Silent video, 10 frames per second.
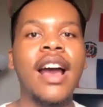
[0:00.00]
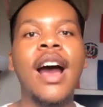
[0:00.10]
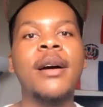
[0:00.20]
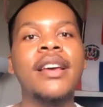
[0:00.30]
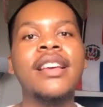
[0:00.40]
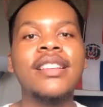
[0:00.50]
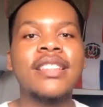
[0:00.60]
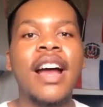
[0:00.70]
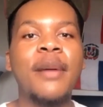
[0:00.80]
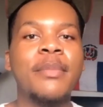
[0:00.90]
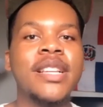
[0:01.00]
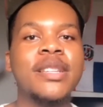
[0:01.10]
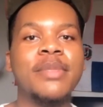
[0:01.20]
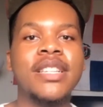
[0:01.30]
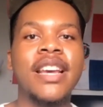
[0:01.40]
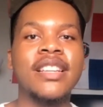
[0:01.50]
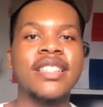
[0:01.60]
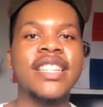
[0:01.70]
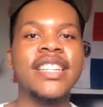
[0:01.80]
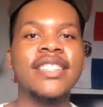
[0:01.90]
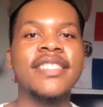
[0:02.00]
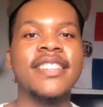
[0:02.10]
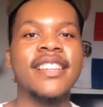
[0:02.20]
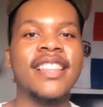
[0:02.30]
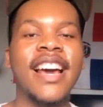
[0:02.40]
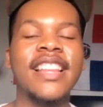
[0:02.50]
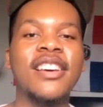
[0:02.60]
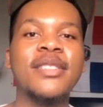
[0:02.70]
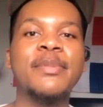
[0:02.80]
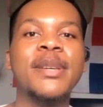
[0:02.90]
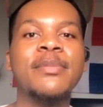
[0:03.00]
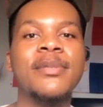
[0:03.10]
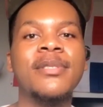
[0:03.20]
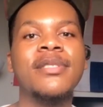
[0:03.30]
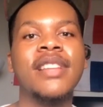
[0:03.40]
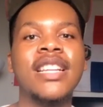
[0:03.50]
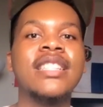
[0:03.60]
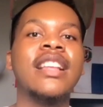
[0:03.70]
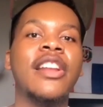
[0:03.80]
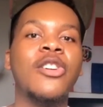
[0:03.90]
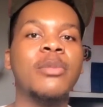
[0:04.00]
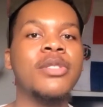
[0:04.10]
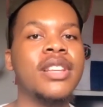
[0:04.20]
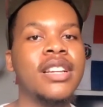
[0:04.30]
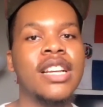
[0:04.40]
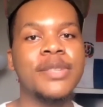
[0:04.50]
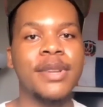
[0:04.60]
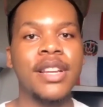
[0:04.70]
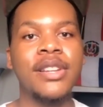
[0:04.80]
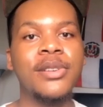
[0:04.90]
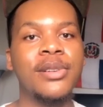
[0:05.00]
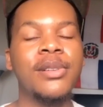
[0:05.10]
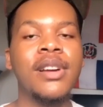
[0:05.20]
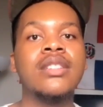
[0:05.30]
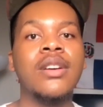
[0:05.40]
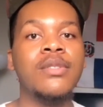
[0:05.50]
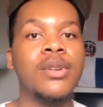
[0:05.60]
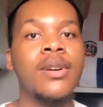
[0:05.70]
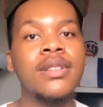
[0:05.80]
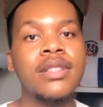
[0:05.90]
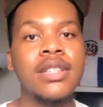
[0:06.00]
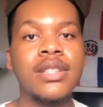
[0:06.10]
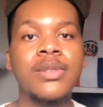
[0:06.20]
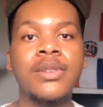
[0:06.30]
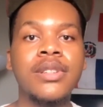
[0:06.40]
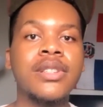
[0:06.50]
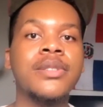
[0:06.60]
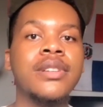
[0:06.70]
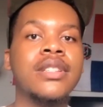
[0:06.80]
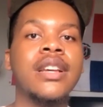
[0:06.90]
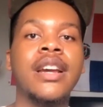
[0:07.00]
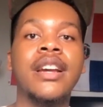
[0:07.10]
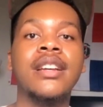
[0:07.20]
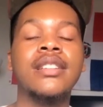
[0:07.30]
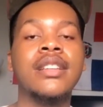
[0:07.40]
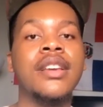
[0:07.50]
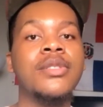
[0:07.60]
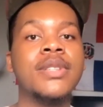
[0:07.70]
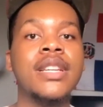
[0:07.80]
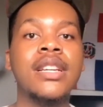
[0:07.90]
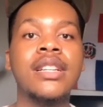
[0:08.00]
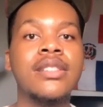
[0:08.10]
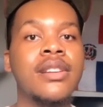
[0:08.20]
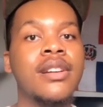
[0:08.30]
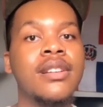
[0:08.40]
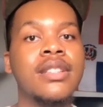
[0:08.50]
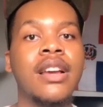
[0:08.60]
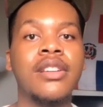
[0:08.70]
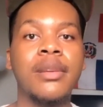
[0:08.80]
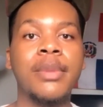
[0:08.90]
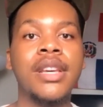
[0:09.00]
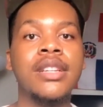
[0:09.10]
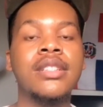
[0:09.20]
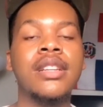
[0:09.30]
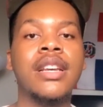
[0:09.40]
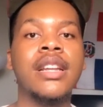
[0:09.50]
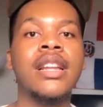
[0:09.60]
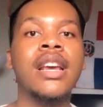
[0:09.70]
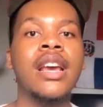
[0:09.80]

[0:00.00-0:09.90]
it's not meant to be taken seriously. Like those people, that's their normal thing. That's what they do. So if you go into these tourist areas and you're seeing these girls like on the beach, and